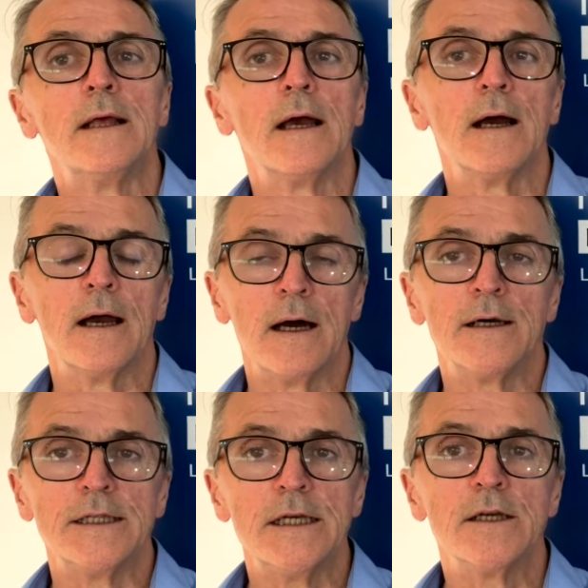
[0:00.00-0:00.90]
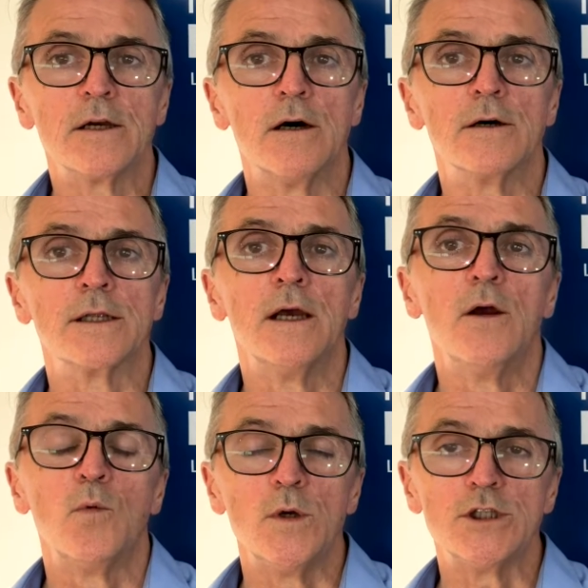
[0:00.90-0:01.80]
ID card,
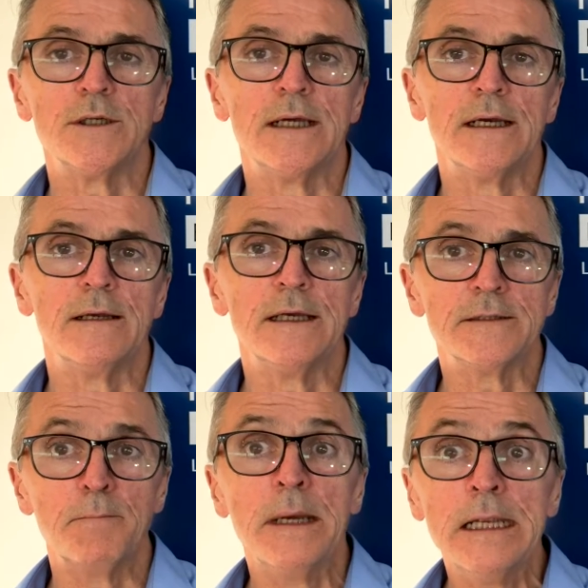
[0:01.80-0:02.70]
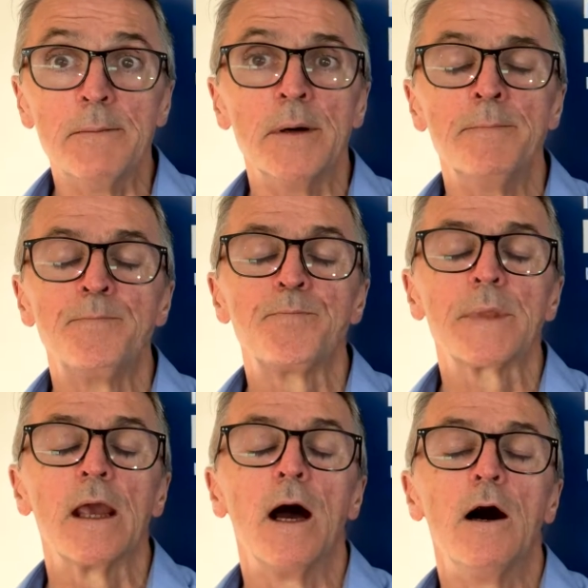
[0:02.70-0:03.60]
which is a minimum
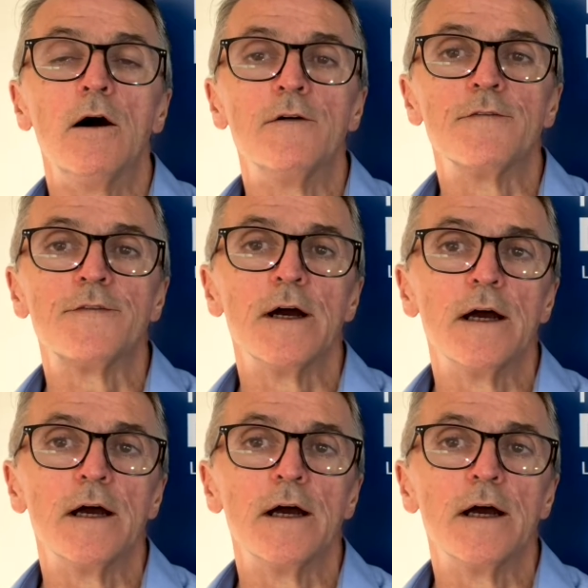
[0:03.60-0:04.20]
of